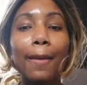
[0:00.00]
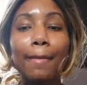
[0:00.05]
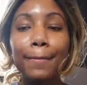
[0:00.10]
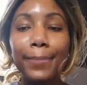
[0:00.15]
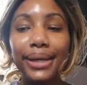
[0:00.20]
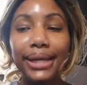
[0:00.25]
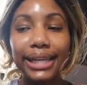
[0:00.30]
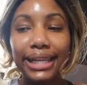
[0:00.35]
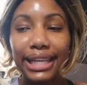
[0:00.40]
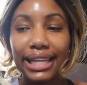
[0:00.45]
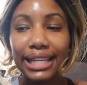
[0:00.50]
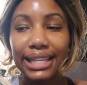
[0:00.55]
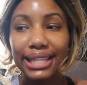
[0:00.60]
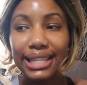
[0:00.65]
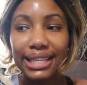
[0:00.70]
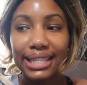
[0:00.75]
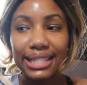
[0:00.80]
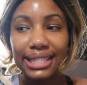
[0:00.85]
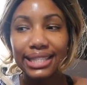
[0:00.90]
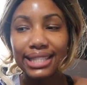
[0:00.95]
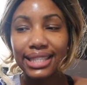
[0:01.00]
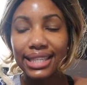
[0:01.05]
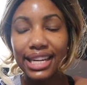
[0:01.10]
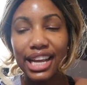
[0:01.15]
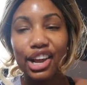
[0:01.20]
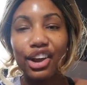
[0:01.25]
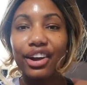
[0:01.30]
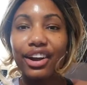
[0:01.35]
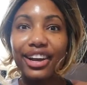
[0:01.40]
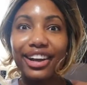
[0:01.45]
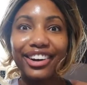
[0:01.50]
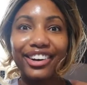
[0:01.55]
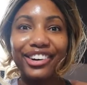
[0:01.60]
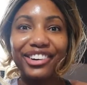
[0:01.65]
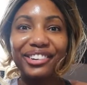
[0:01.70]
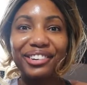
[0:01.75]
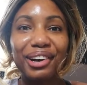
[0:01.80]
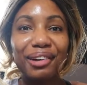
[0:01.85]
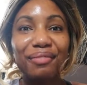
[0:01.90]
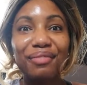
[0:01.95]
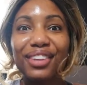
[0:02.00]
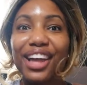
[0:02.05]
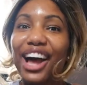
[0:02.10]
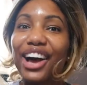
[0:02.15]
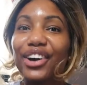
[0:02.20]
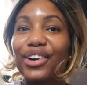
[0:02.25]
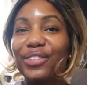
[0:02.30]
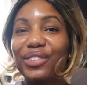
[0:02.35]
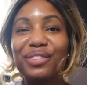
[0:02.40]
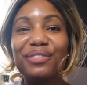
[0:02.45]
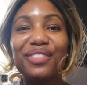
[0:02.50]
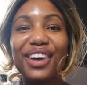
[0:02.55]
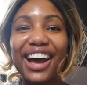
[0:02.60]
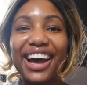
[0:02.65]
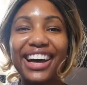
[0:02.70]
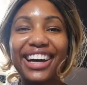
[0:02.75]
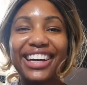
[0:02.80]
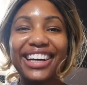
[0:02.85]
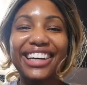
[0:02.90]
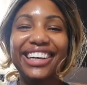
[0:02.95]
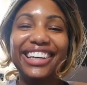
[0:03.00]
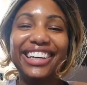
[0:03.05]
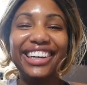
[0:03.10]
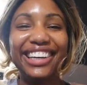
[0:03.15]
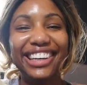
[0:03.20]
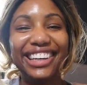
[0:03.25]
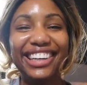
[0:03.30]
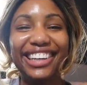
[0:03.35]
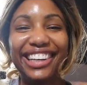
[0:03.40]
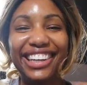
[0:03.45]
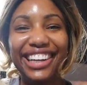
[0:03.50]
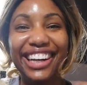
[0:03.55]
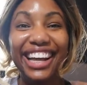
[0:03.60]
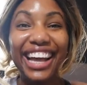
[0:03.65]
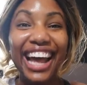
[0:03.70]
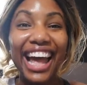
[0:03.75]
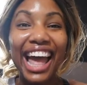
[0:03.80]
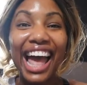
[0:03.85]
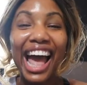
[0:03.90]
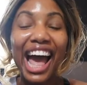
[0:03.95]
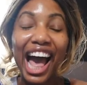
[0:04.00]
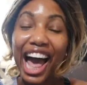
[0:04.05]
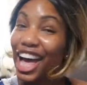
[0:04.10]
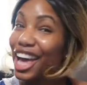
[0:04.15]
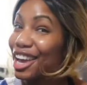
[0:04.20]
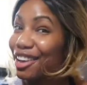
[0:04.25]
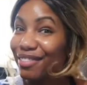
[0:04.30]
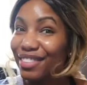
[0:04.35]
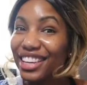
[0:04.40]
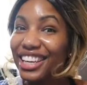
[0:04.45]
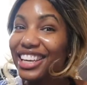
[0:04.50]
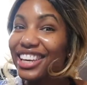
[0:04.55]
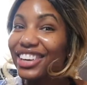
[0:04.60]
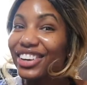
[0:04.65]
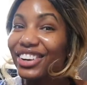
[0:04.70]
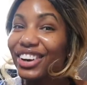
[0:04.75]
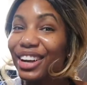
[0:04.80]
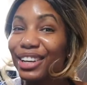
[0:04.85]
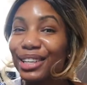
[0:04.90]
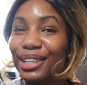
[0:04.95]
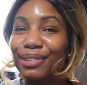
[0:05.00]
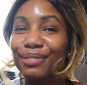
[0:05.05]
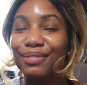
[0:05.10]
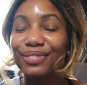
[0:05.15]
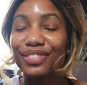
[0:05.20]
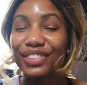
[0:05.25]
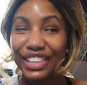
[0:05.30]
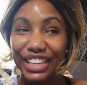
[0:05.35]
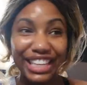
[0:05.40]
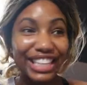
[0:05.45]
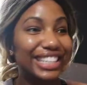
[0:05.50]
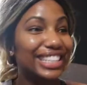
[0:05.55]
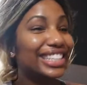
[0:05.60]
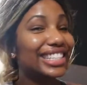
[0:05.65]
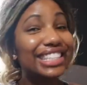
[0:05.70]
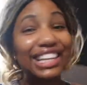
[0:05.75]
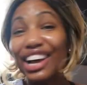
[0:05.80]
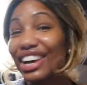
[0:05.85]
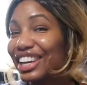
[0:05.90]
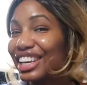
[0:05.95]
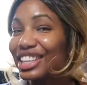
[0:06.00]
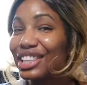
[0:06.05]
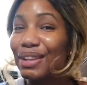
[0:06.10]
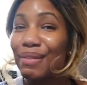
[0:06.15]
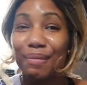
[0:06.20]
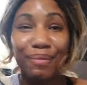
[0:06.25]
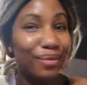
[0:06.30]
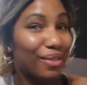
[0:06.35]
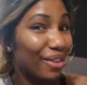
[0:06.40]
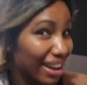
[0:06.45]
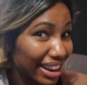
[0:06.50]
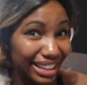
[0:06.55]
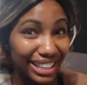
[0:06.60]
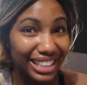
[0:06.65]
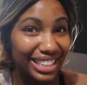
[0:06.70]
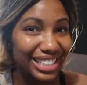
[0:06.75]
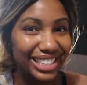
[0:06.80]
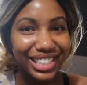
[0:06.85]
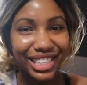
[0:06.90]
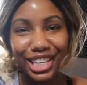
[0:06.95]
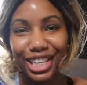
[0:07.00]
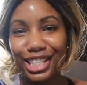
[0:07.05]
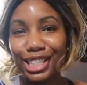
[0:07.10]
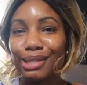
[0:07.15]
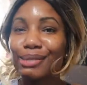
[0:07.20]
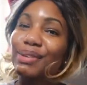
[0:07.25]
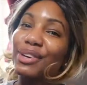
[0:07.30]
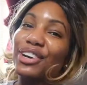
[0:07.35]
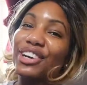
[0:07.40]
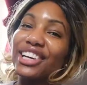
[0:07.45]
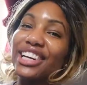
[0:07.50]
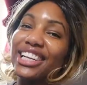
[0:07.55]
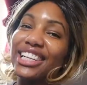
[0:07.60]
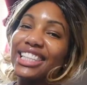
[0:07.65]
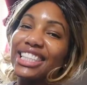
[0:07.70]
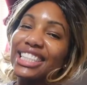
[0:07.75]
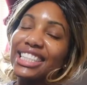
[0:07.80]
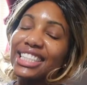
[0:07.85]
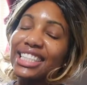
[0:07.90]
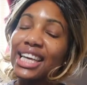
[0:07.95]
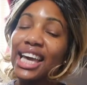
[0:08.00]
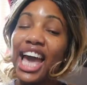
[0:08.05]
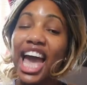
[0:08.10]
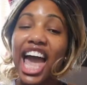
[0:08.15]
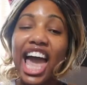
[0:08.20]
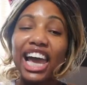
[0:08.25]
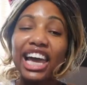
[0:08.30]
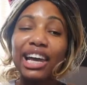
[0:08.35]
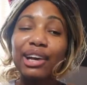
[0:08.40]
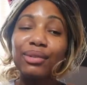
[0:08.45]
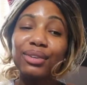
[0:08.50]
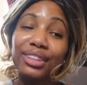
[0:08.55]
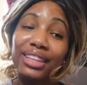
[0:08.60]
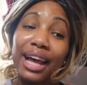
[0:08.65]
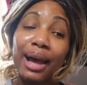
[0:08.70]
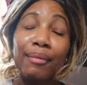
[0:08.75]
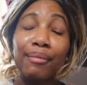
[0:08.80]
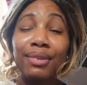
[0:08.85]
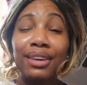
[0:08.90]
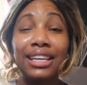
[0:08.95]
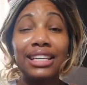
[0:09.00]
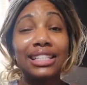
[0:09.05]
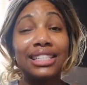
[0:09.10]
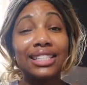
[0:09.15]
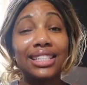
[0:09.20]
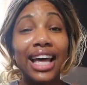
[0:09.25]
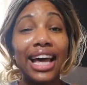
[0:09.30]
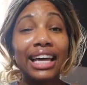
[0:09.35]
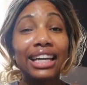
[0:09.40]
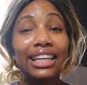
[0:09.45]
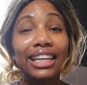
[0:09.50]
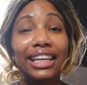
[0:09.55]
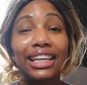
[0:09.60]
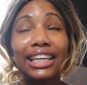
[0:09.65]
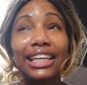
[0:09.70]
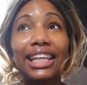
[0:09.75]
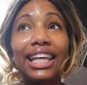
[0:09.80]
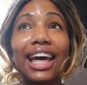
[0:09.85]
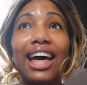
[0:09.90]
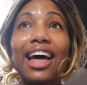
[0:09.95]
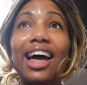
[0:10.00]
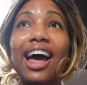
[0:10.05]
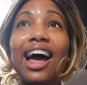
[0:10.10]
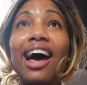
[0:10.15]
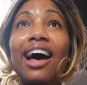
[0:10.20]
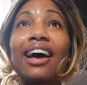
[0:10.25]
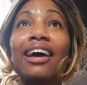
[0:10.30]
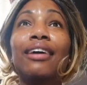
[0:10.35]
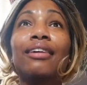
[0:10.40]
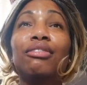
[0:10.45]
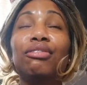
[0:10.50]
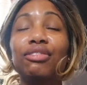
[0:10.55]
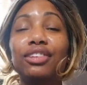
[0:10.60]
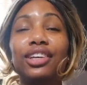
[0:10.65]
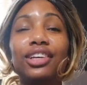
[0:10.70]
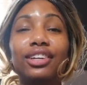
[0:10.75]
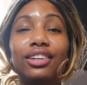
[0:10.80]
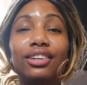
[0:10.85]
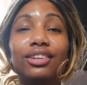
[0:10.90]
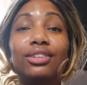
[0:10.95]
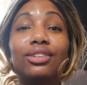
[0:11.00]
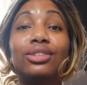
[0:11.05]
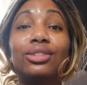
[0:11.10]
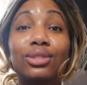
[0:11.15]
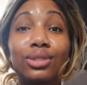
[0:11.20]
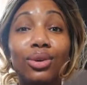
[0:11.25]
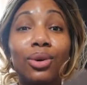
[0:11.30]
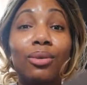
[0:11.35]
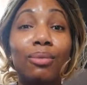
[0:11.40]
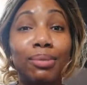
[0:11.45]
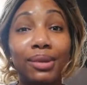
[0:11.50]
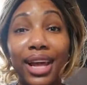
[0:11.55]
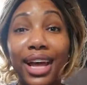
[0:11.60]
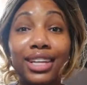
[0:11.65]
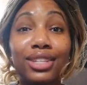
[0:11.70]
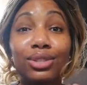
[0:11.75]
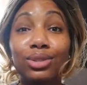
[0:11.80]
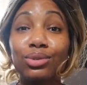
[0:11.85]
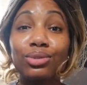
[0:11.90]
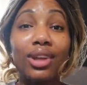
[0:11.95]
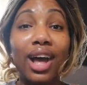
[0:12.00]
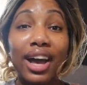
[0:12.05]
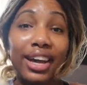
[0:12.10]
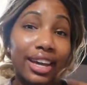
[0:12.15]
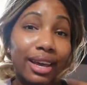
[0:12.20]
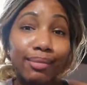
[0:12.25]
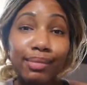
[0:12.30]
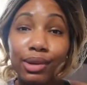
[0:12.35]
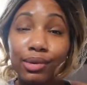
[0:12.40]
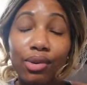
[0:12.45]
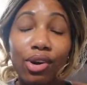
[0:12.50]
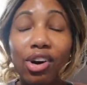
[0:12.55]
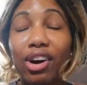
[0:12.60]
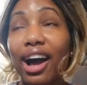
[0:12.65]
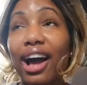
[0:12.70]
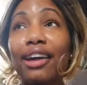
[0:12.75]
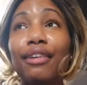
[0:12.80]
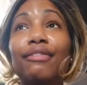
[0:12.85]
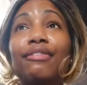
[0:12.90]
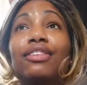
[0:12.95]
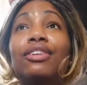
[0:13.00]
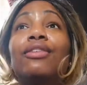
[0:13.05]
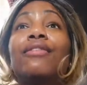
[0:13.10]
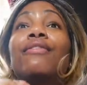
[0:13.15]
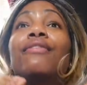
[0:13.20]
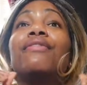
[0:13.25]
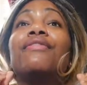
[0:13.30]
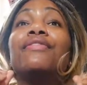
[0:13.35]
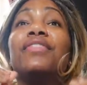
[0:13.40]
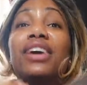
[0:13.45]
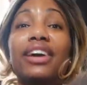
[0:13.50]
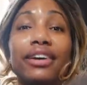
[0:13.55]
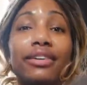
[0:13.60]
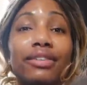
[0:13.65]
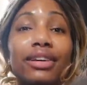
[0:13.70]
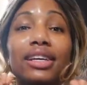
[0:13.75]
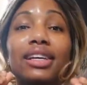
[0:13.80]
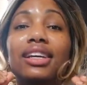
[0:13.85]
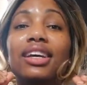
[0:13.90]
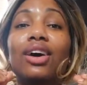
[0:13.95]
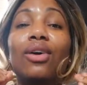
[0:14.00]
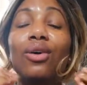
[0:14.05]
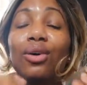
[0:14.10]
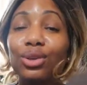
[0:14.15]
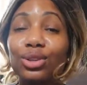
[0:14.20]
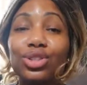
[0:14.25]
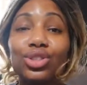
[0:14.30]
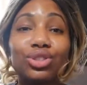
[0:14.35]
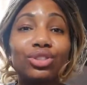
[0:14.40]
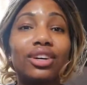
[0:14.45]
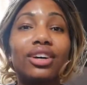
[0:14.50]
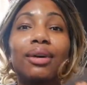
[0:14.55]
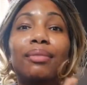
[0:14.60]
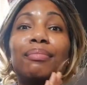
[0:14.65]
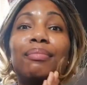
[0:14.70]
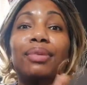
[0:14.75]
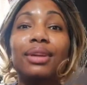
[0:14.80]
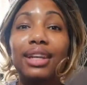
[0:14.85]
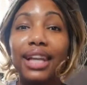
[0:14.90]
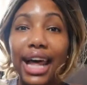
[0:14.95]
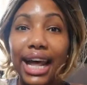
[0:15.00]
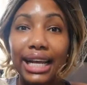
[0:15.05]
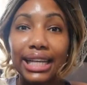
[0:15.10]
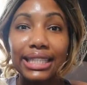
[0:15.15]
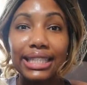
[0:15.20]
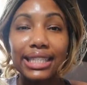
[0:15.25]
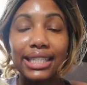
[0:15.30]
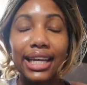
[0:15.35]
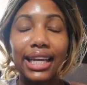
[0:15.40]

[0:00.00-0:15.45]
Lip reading: But in this scenario, I'm not going back. I am here. I am stuck in the pregnancy experience. And with that being said, like, I feel so blessed. Do not get me wrong. I feel very ultra blessed.